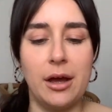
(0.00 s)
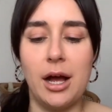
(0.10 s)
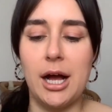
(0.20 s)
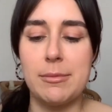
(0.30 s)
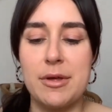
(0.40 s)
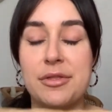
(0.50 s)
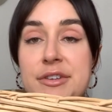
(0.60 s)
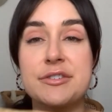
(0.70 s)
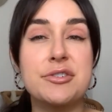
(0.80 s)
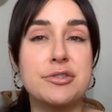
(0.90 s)
Um,
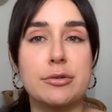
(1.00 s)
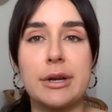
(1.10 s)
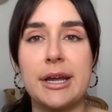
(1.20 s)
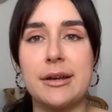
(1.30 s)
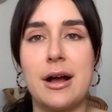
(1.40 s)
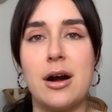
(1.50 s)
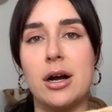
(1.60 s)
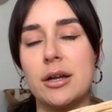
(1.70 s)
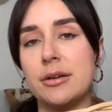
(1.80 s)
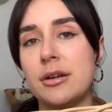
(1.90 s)
this looks great
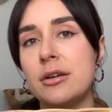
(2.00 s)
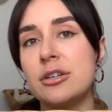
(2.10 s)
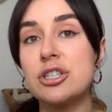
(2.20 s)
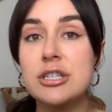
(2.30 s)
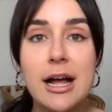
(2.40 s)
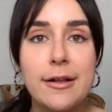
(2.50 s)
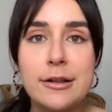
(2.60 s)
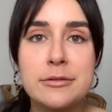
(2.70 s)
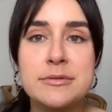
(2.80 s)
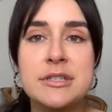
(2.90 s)
on
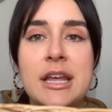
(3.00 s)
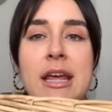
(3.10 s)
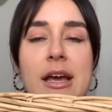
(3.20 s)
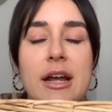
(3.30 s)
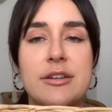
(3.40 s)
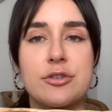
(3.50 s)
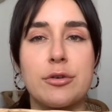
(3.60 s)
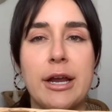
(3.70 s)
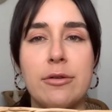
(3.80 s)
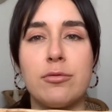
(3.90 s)
shelves. It's
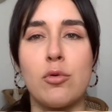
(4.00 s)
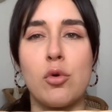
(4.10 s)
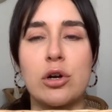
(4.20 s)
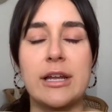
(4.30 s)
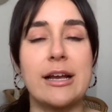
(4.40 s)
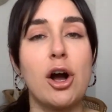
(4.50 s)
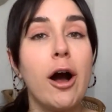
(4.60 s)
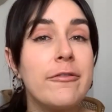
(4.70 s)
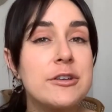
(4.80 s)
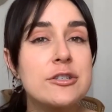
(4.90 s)
great for like
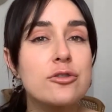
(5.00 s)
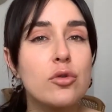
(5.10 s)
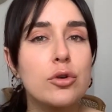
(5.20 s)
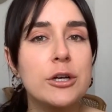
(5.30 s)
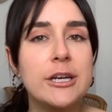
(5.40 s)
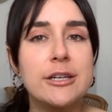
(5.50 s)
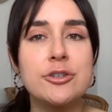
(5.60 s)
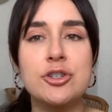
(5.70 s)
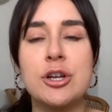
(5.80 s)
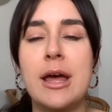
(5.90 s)
office
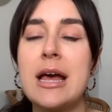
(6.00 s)
storage,